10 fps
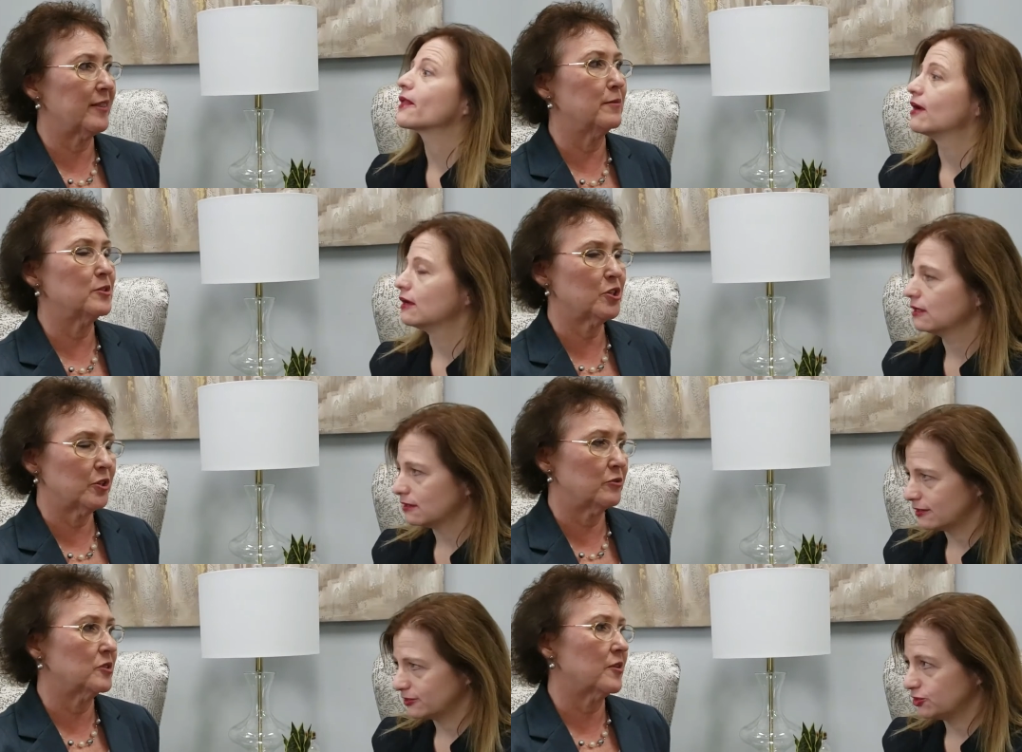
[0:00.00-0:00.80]
Speaker 1: them
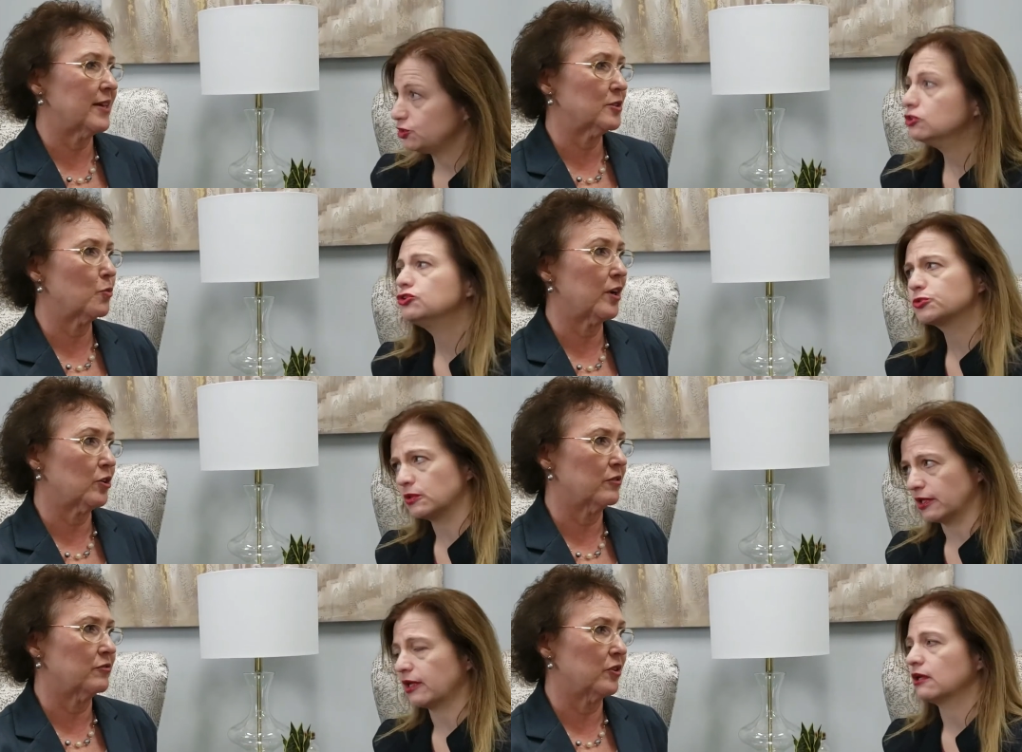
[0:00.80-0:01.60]
to, so that's usually,
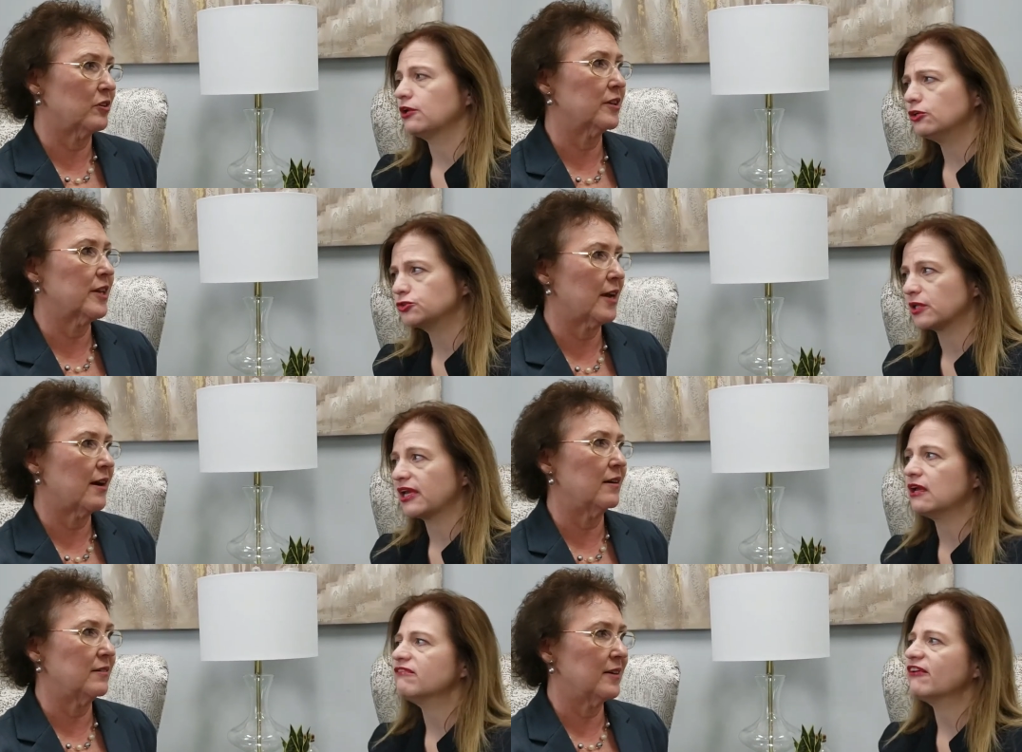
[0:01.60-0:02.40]
wonderful. Usually,
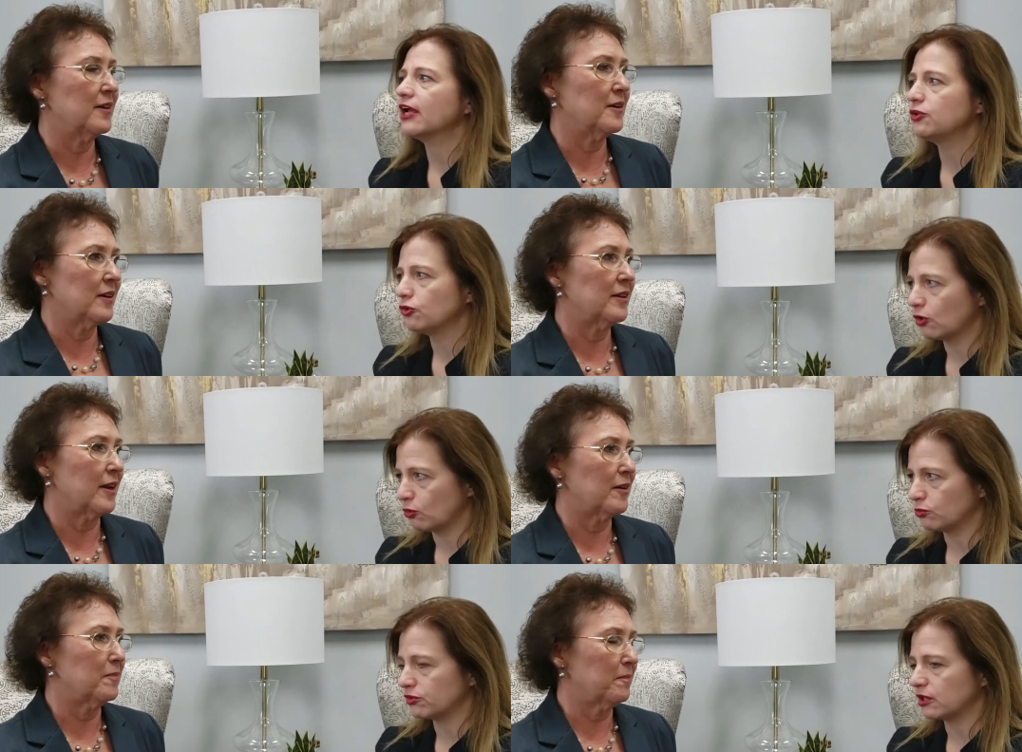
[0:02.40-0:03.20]
yeah.
Speaker 2: if I
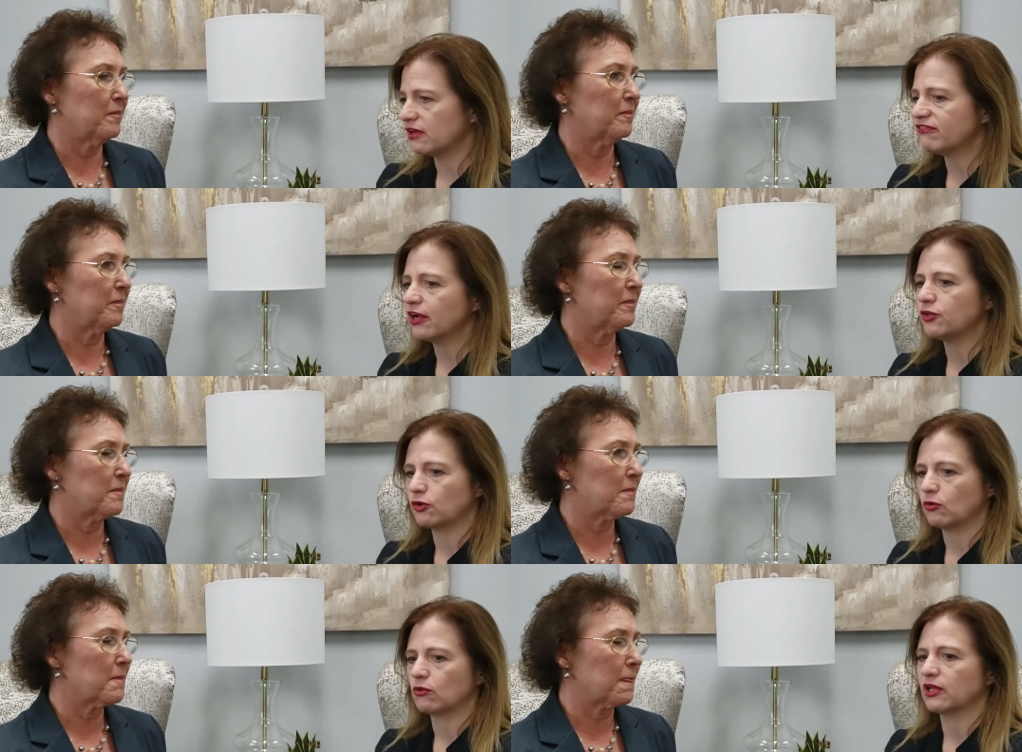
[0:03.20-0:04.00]
don't, yeah. if I
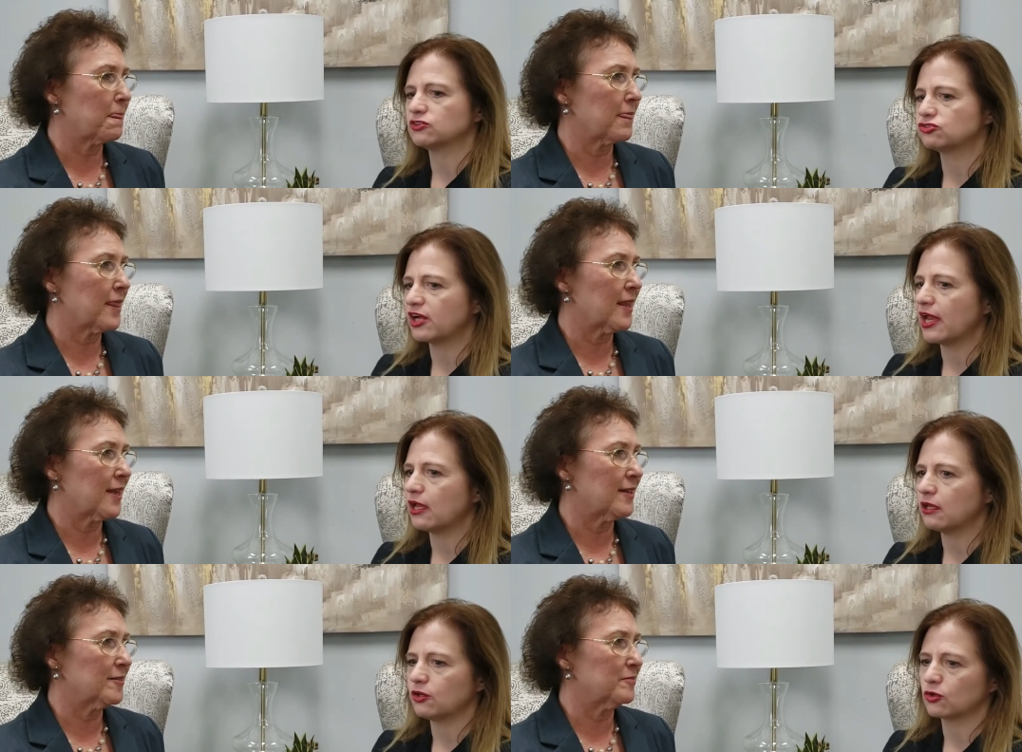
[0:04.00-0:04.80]
don't, let's
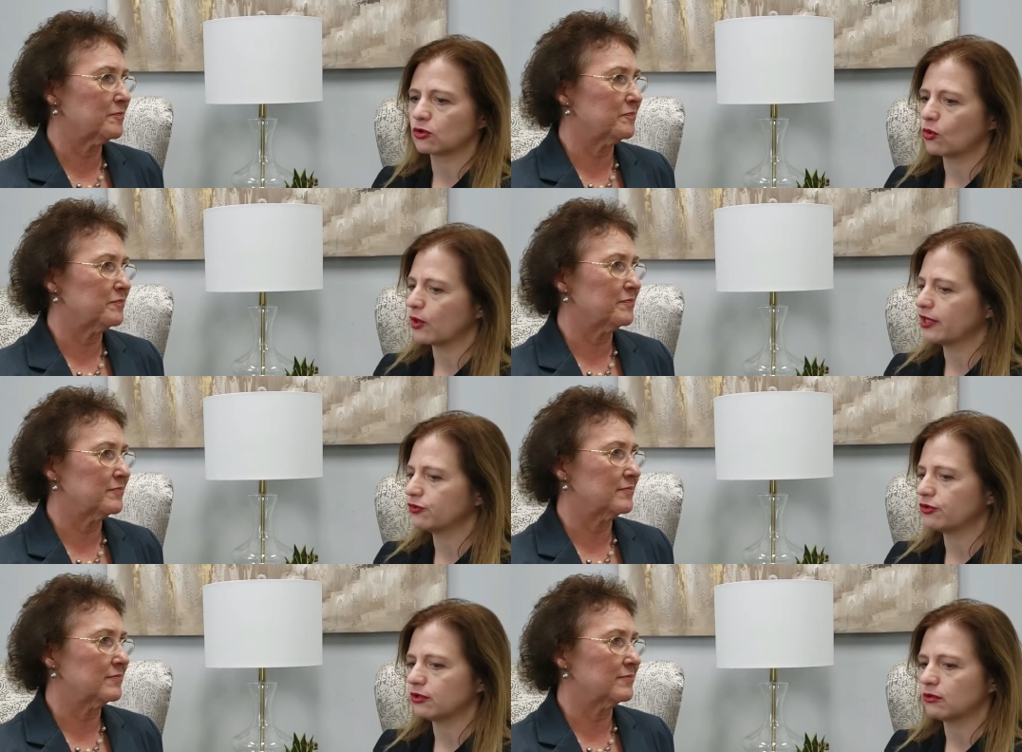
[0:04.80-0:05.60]
say you're
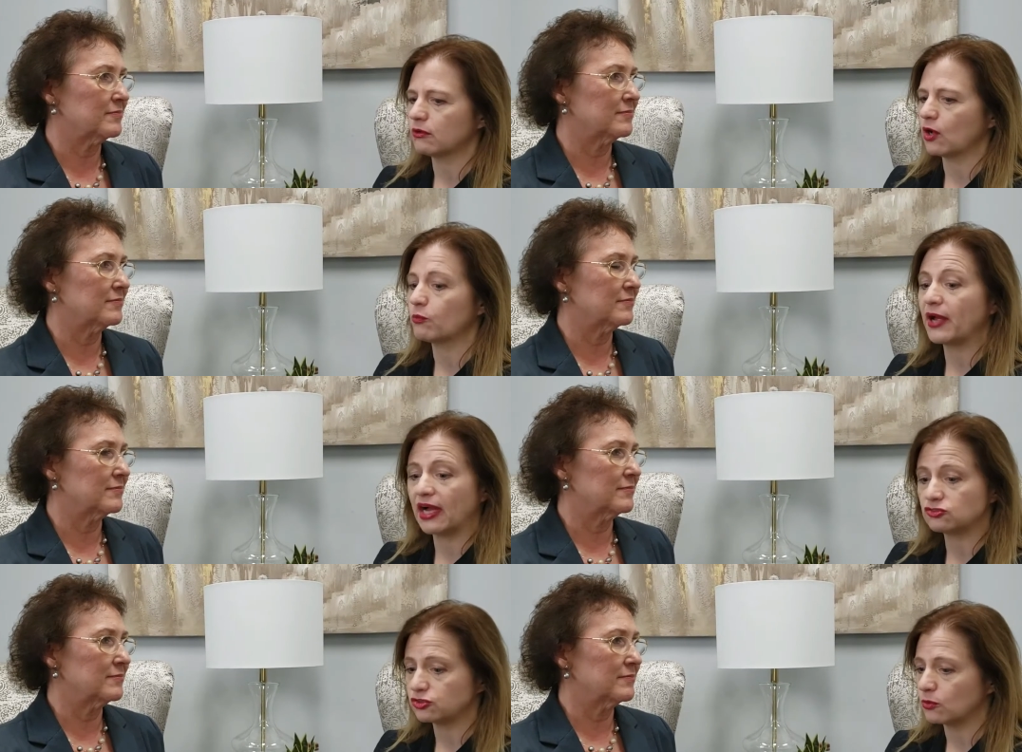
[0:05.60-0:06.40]
going to El
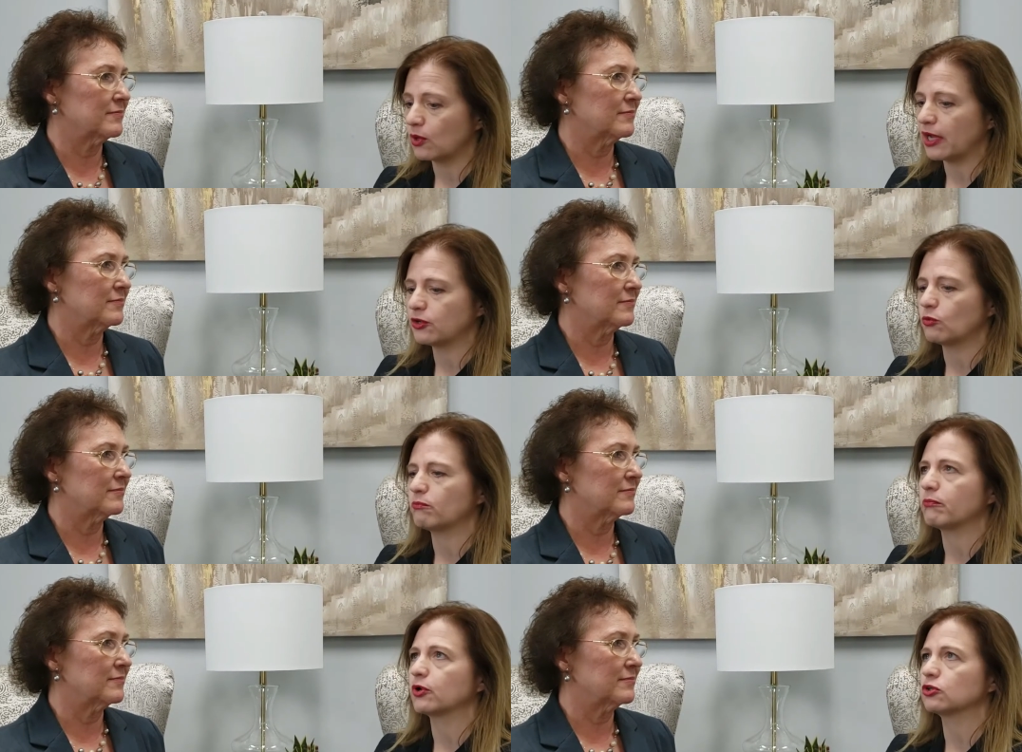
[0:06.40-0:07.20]
Paso. I
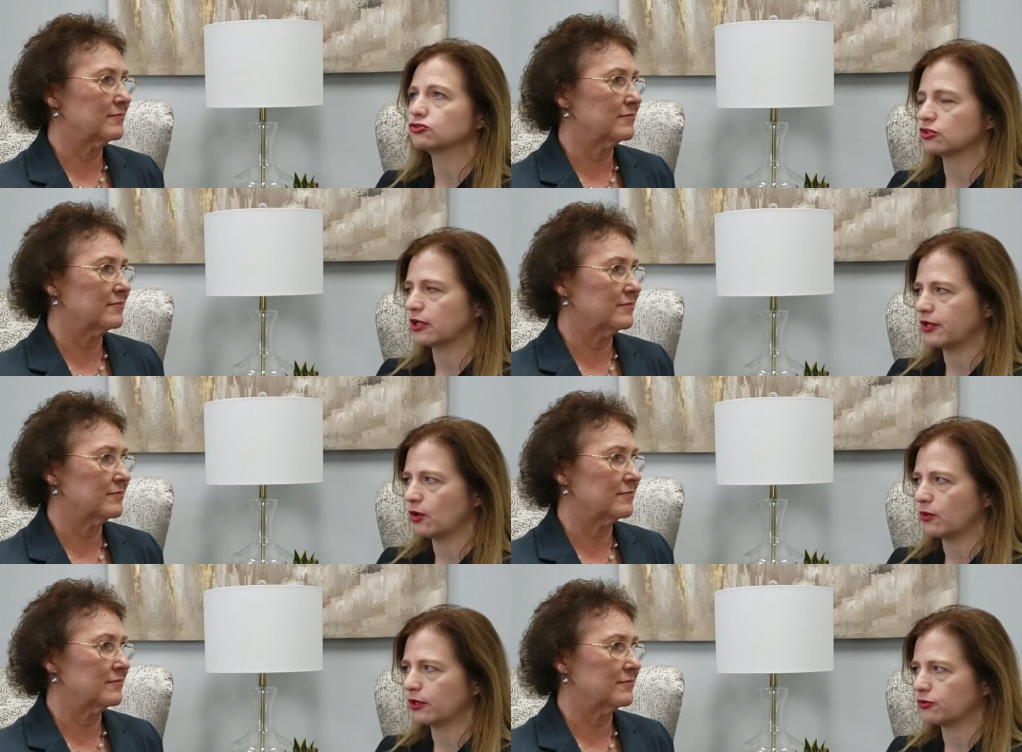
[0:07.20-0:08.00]
don't personally know an